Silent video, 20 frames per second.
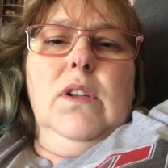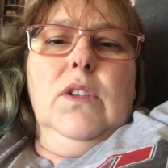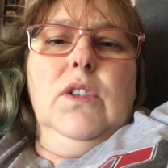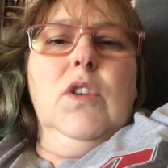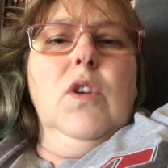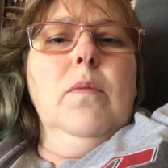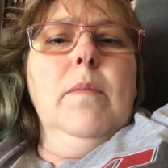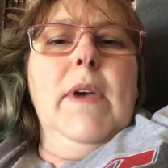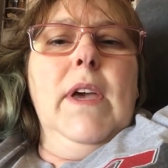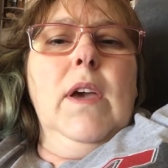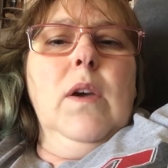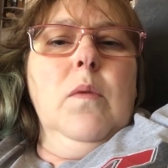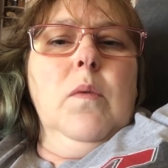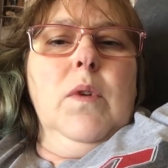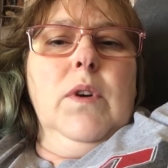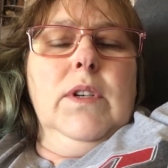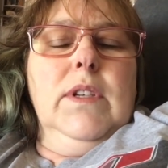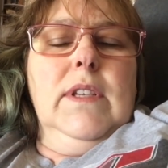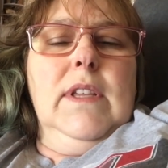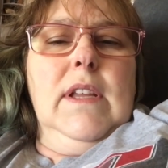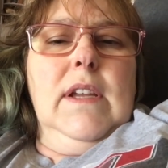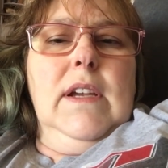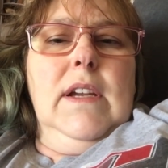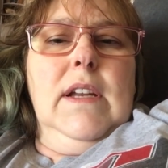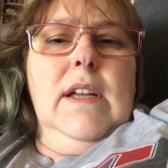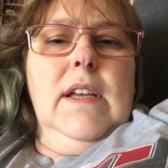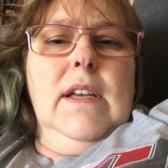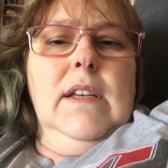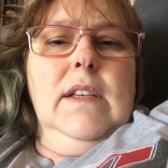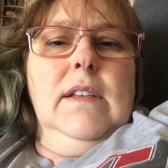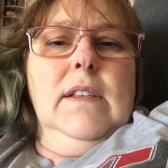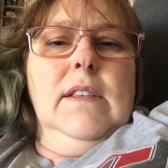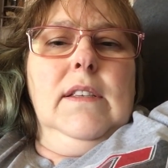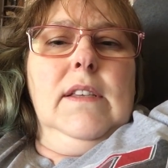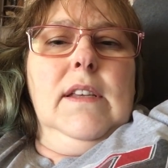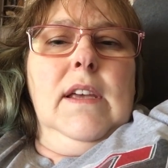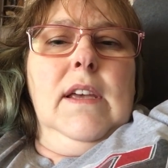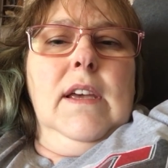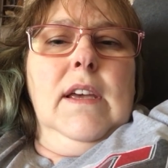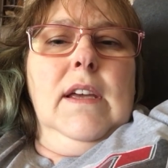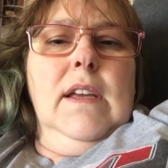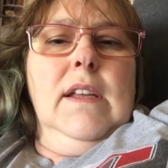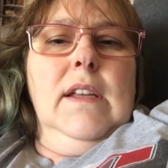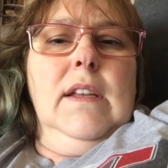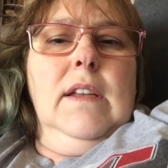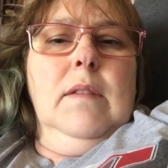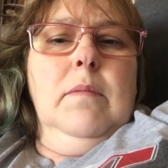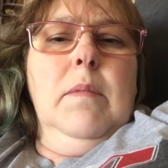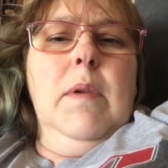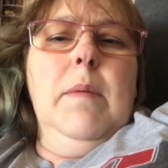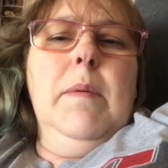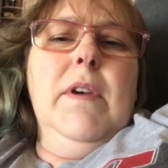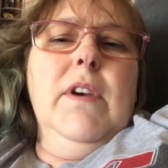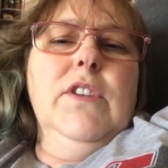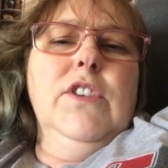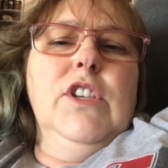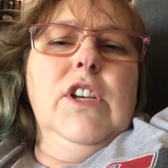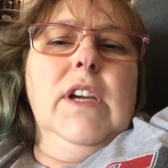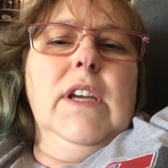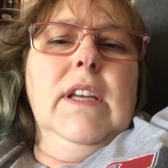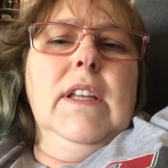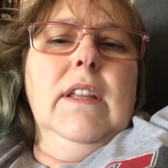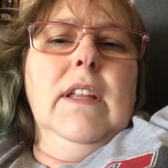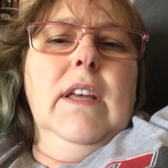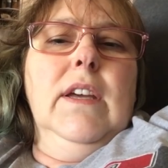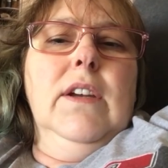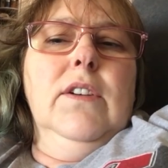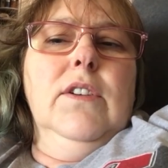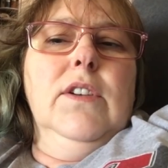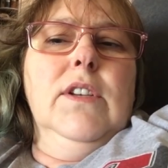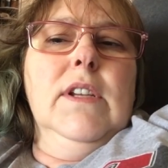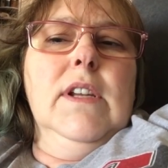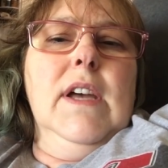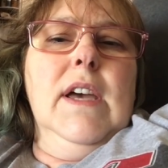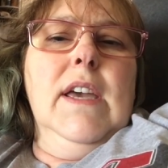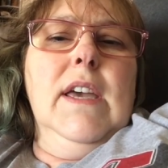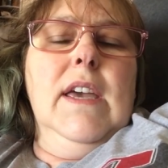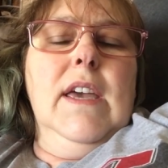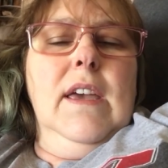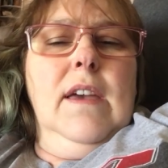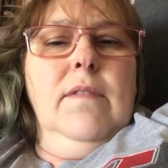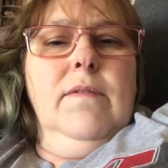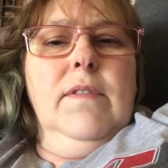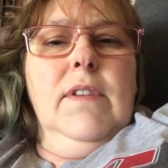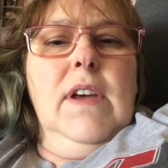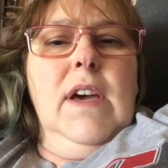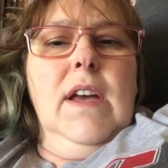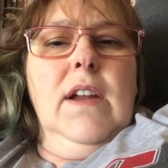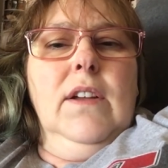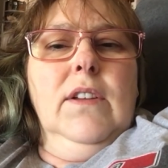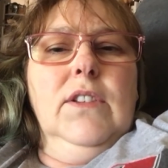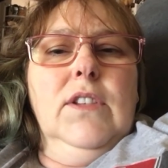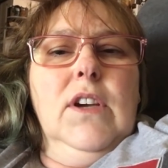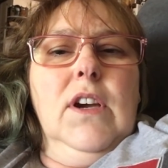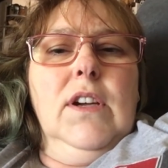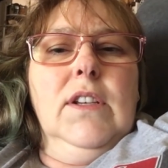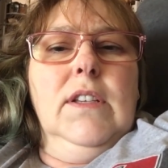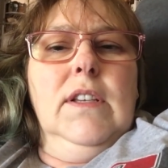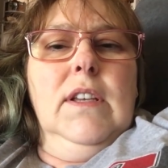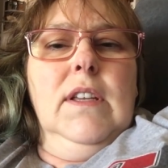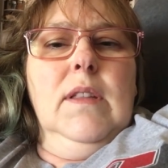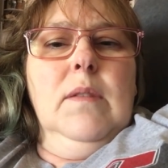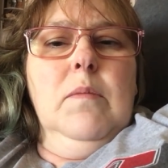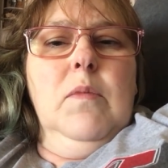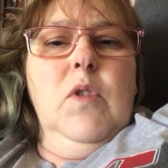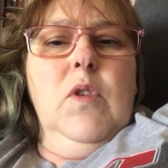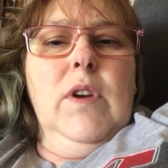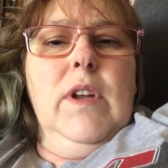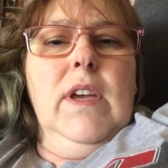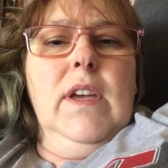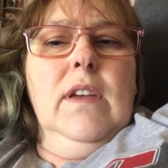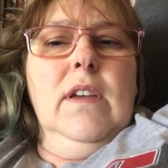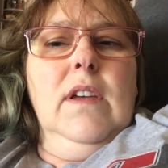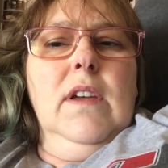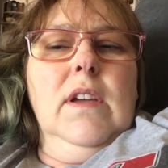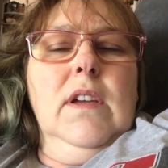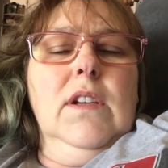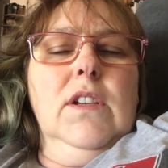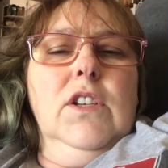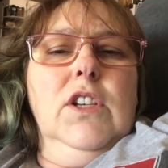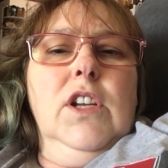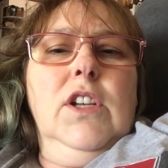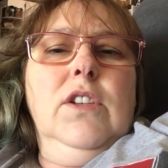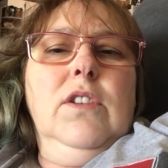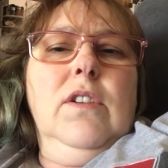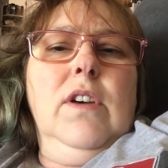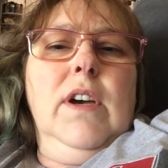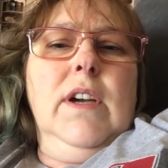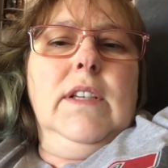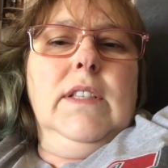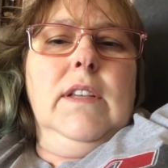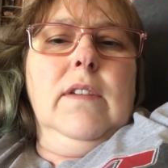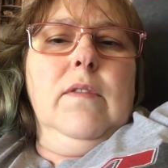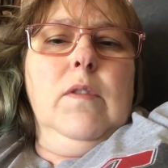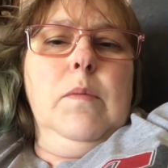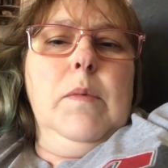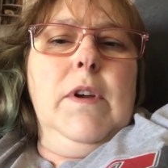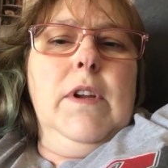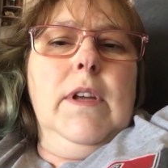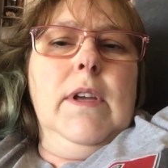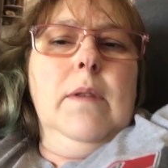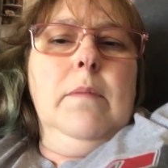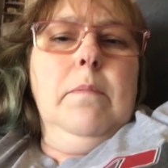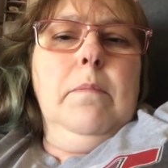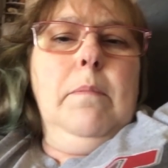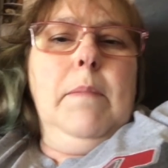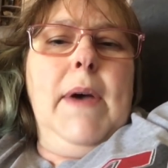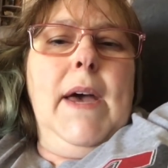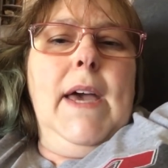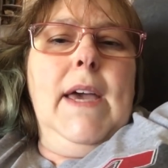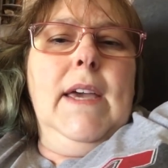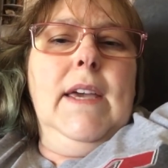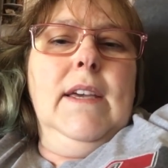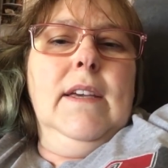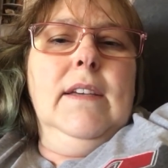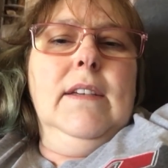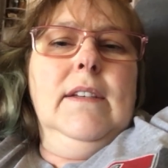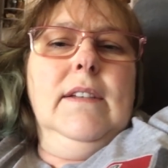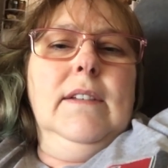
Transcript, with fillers: Don't make it worse than it is. And maybe I'll check in later tonight. If not, I'll talk to you in the morning. Gentle hugs, everybody. Bye.